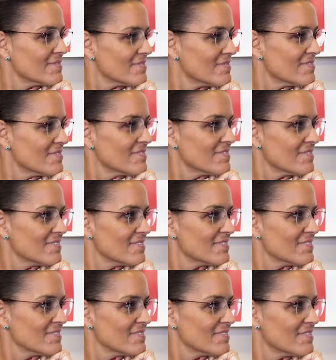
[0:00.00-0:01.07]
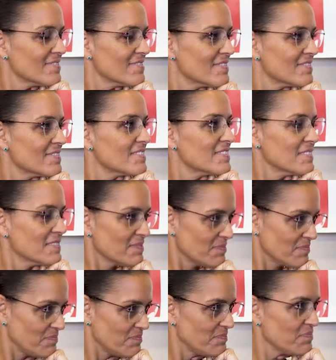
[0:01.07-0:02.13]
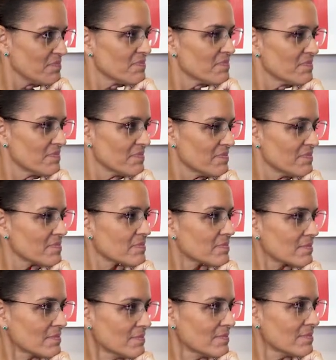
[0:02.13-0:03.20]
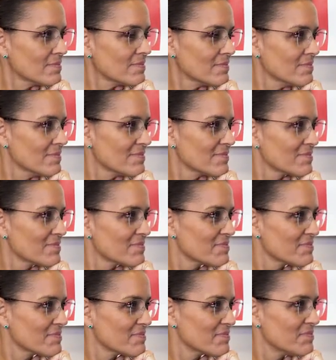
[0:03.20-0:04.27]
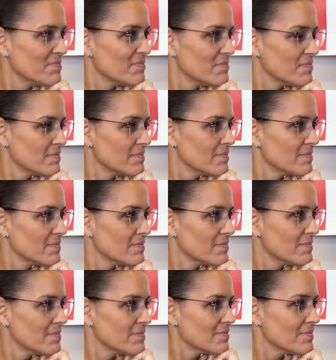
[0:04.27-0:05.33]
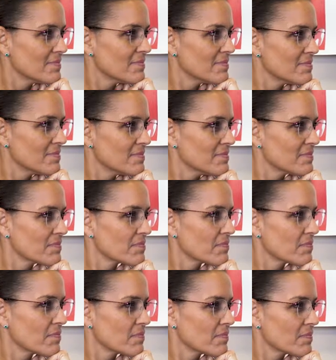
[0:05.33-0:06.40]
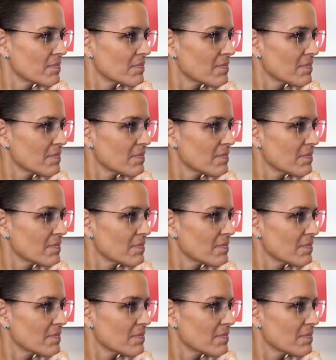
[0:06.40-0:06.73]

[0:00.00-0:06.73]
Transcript: (not speaking)